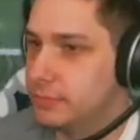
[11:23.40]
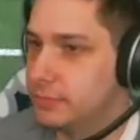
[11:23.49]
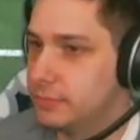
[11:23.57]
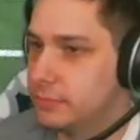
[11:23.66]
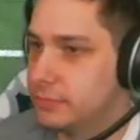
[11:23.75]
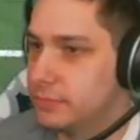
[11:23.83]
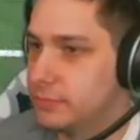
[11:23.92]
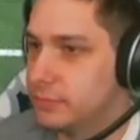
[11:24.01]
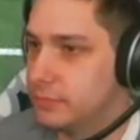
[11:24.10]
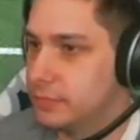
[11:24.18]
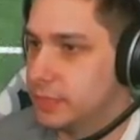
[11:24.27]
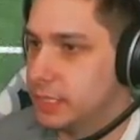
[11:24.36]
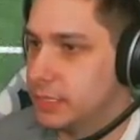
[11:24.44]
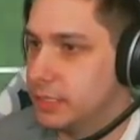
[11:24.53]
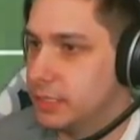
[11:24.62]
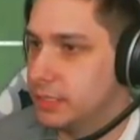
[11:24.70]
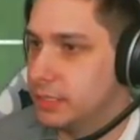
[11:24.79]

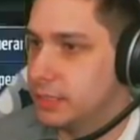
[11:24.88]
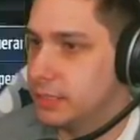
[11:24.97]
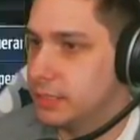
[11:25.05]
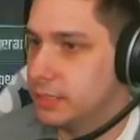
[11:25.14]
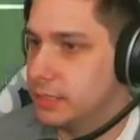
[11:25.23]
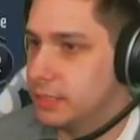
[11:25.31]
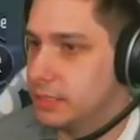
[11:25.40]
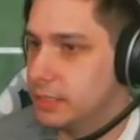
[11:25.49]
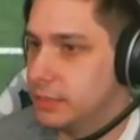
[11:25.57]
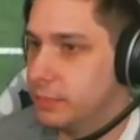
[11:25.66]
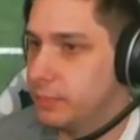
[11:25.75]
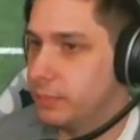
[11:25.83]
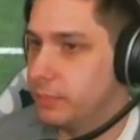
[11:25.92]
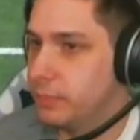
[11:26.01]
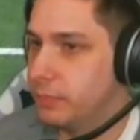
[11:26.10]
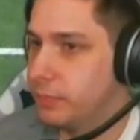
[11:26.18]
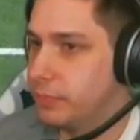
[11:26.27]

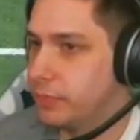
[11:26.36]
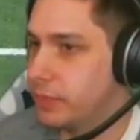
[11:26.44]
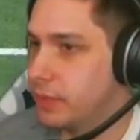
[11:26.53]
(silence)